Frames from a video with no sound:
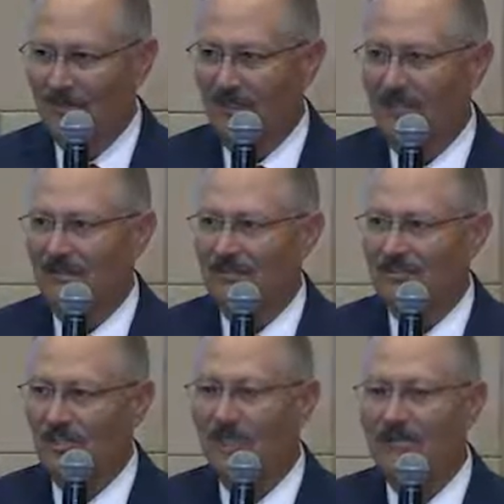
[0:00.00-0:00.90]
the
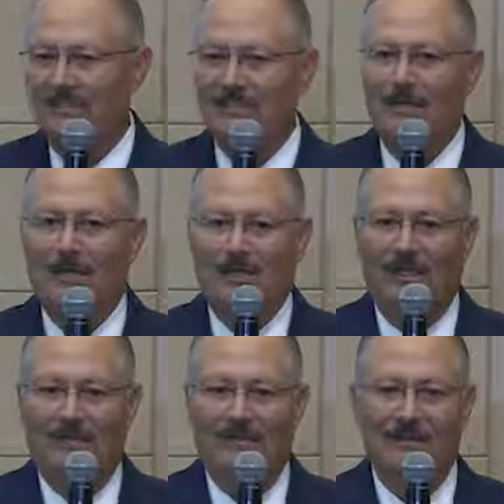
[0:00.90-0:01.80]
child that's coming
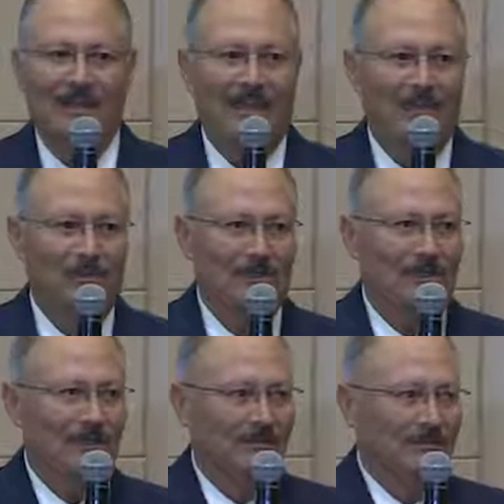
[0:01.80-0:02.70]
in and what
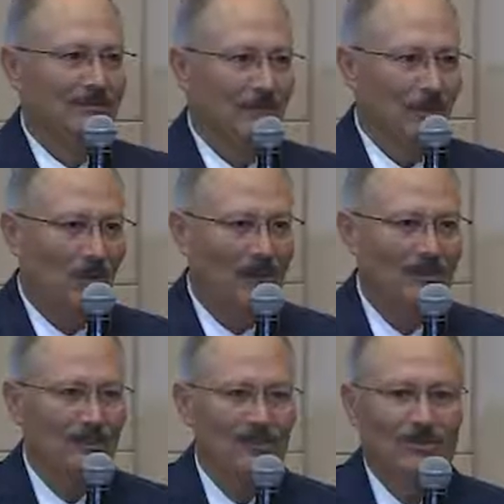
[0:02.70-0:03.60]
they're
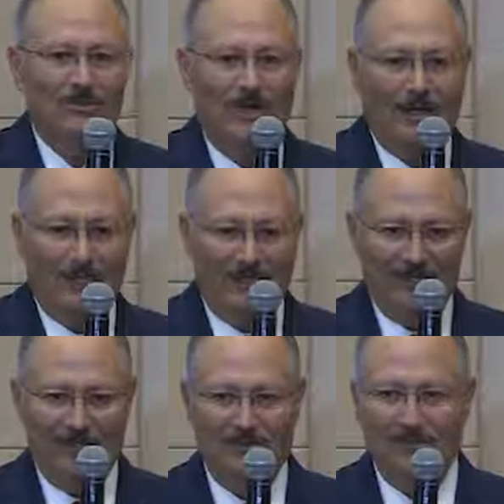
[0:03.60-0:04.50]
required to do or
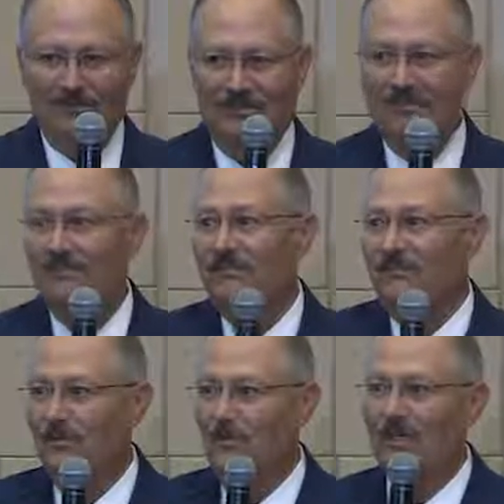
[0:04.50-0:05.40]
obligated to do differ
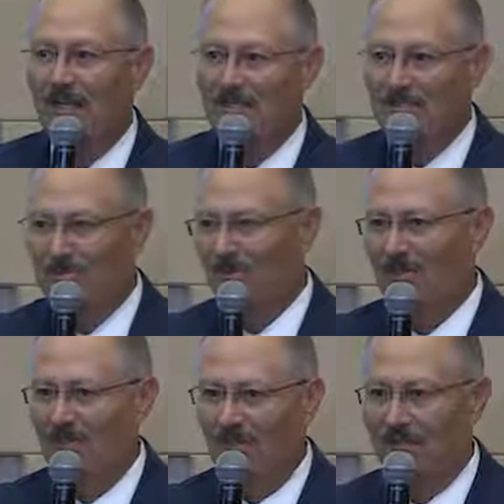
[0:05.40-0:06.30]
from one hospital
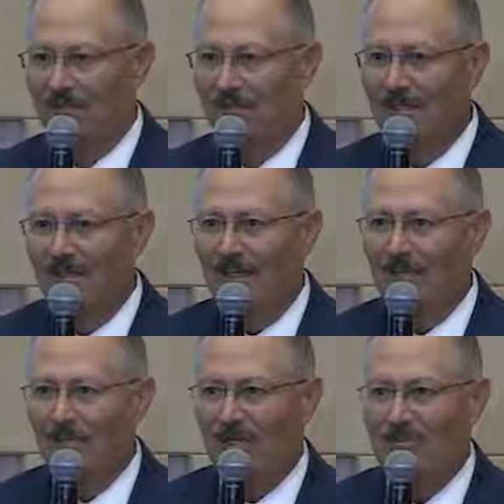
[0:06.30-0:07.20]
to the other.
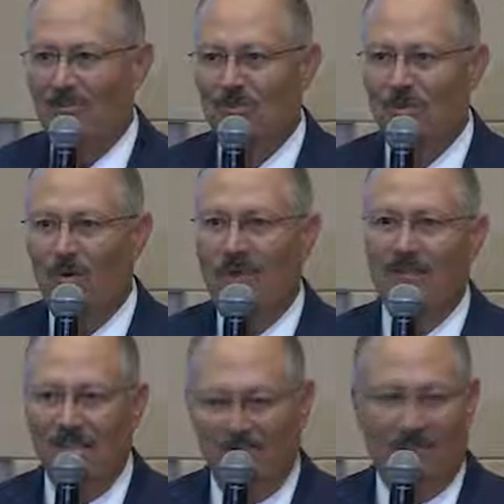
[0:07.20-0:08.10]
And it becomes
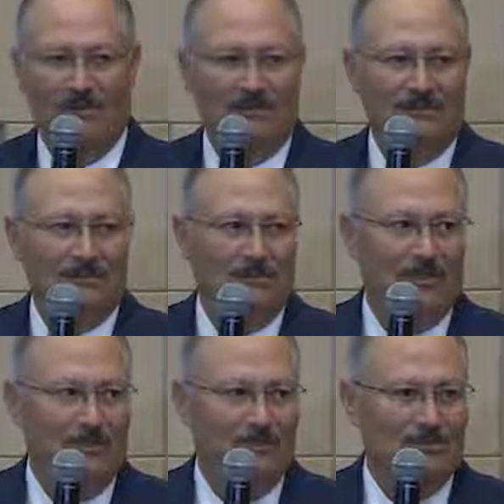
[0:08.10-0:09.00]
quite difficult
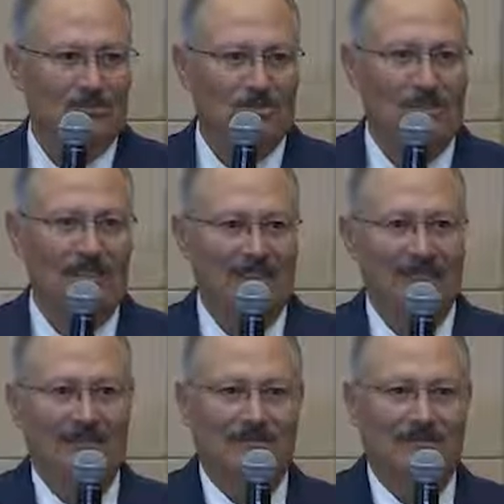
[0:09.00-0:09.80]
sometimes to try and